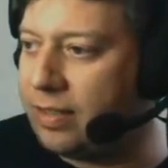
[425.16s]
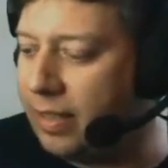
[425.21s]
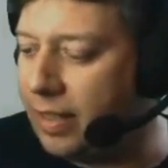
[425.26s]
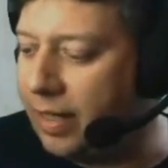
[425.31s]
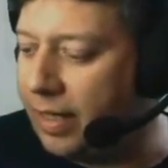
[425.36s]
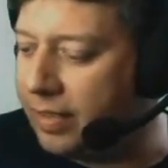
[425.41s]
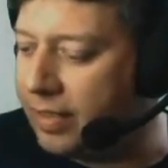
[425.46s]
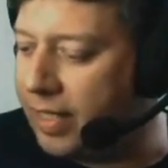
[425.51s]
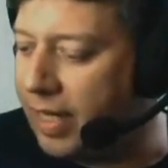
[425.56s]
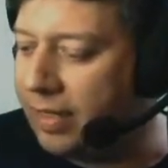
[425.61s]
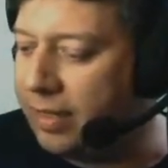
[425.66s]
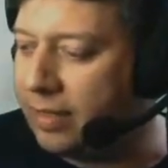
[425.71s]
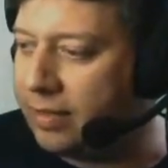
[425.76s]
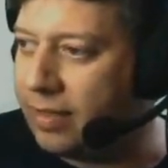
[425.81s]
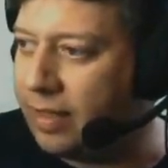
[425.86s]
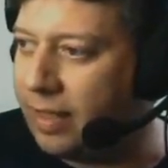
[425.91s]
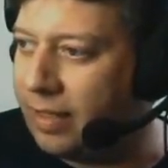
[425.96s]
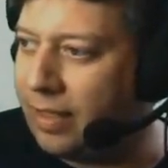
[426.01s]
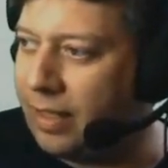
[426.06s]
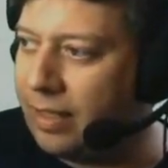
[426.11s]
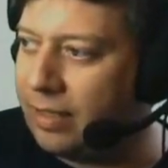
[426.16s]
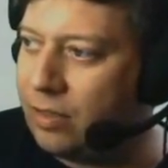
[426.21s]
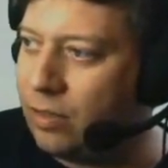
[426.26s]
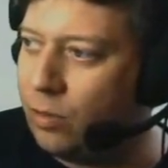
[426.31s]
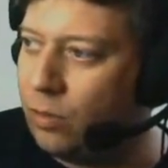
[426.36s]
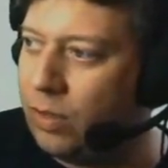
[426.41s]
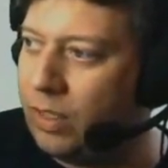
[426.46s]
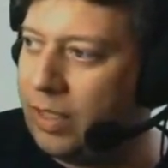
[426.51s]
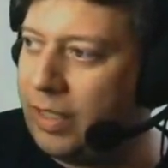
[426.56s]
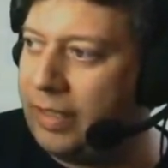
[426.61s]
the antennas. So that's
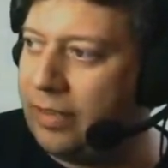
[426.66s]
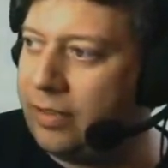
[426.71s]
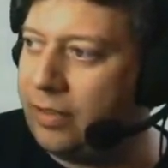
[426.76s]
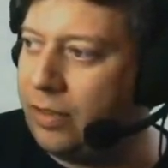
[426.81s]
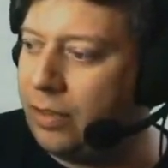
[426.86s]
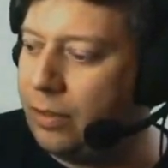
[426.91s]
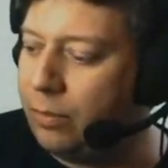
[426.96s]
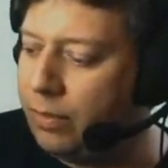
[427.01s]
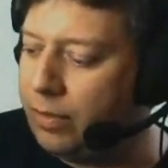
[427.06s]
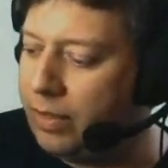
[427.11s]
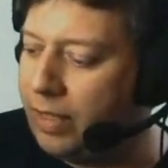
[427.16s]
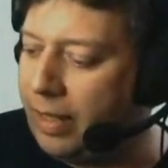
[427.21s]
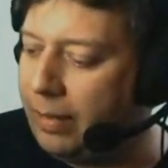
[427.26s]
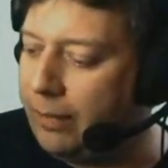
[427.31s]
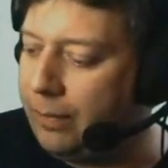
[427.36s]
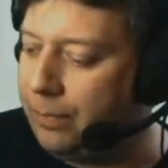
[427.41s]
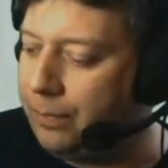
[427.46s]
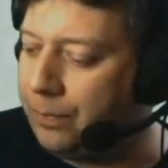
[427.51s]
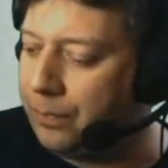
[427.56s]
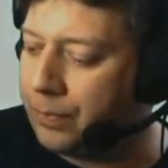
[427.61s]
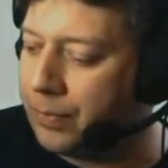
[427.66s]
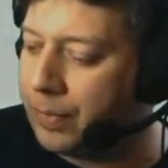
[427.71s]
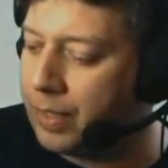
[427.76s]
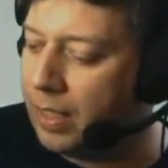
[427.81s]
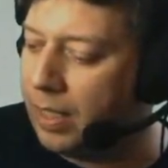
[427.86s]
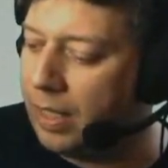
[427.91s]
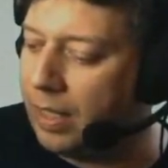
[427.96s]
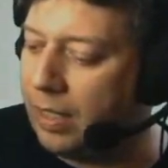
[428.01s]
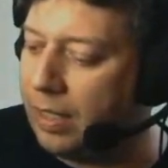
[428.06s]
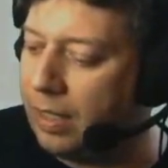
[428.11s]
all I need to do with them
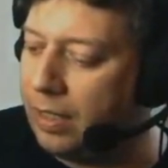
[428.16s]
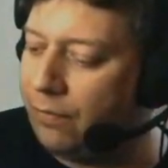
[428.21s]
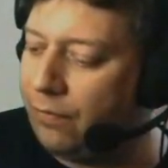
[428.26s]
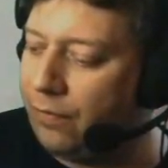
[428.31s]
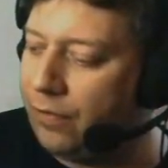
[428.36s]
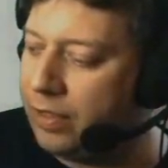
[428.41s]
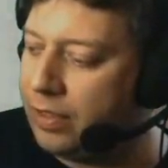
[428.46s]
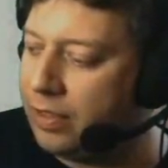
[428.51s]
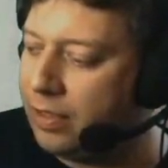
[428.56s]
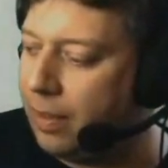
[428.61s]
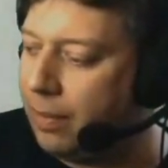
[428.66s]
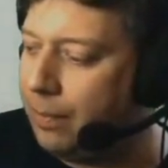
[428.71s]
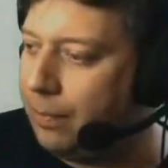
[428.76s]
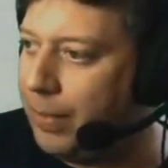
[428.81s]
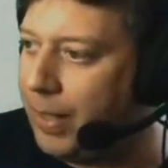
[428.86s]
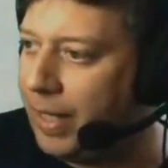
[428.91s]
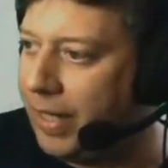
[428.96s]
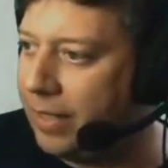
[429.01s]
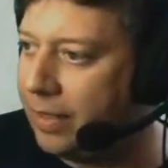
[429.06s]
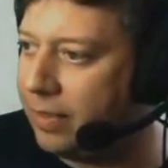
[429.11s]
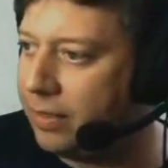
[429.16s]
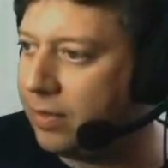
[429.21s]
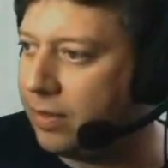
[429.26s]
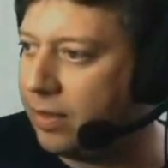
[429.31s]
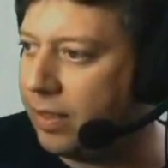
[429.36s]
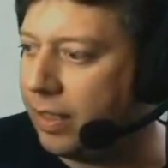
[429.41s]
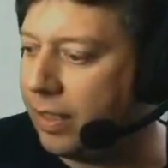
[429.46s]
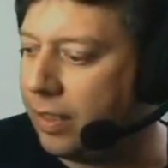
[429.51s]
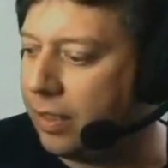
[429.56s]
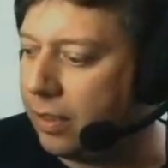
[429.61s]
for the time being, so
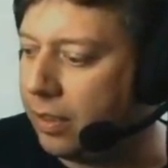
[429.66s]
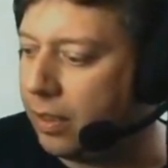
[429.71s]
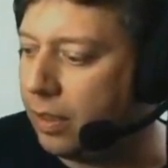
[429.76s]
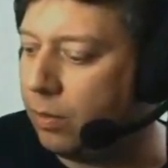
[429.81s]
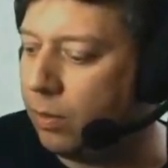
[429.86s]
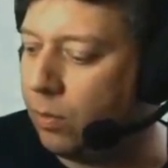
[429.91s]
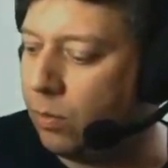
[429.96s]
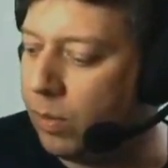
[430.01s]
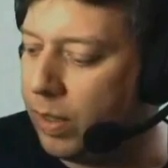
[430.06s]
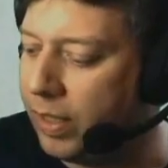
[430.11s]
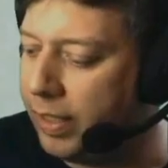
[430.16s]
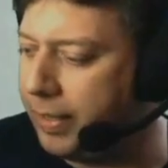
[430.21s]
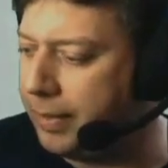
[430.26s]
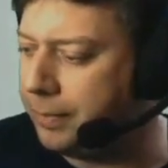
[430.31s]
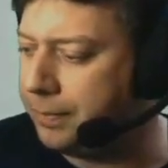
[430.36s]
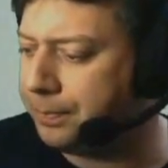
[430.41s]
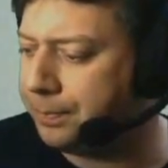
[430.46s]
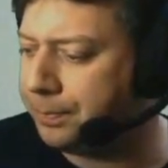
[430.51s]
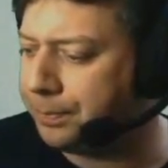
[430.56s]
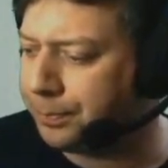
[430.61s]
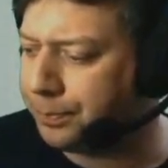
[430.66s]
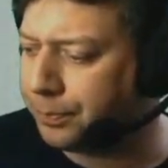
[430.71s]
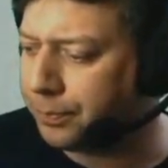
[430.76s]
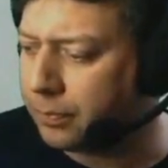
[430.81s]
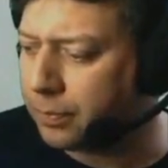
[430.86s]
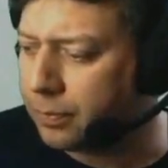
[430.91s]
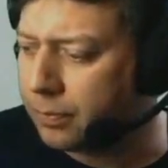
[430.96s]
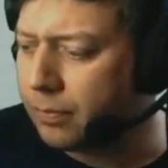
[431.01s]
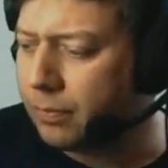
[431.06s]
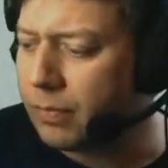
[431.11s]
they can go away.
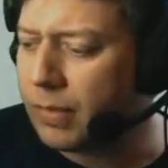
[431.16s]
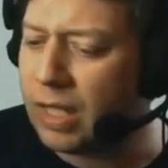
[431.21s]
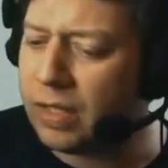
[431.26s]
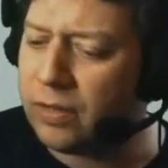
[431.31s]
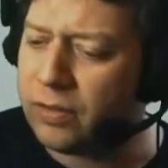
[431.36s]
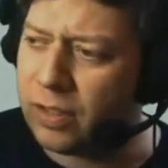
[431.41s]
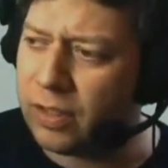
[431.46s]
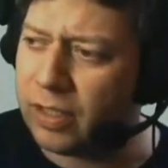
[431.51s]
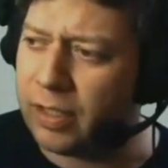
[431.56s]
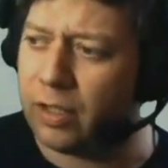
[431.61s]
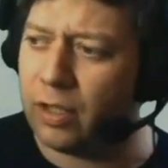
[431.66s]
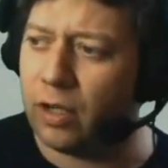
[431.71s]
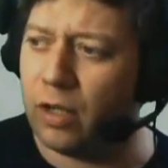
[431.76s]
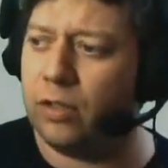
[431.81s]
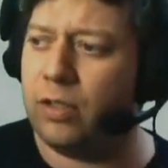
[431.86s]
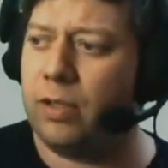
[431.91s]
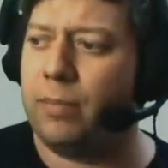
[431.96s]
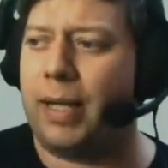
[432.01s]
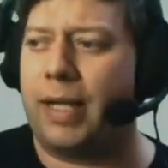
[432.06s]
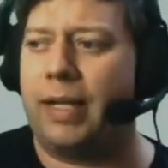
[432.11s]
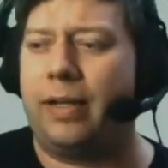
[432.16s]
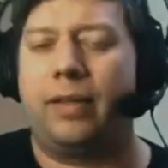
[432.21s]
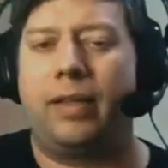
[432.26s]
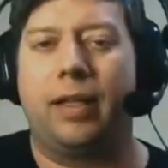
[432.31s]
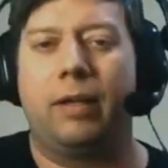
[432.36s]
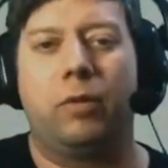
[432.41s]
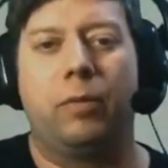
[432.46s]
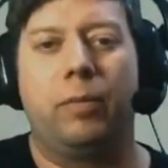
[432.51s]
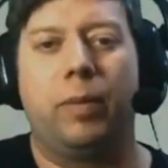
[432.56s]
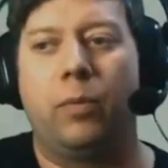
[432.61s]
So the other main
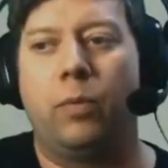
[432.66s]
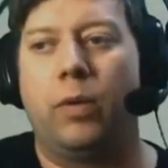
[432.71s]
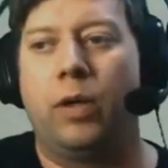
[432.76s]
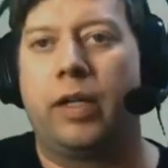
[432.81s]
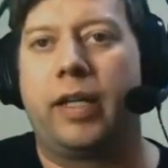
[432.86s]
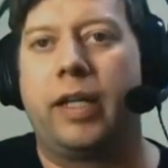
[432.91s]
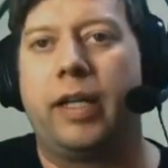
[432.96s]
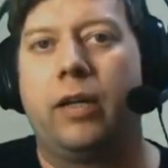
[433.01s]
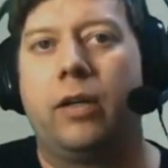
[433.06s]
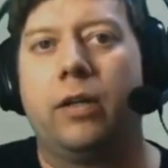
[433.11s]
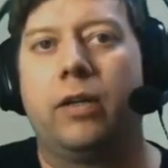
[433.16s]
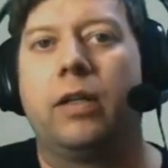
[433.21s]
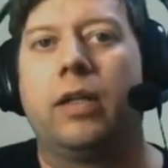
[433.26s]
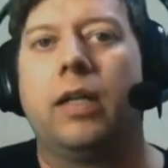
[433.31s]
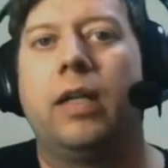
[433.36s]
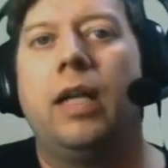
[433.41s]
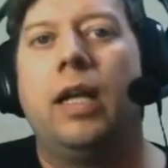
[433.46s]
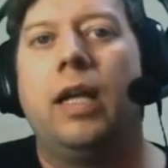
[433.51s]
thing we've been working on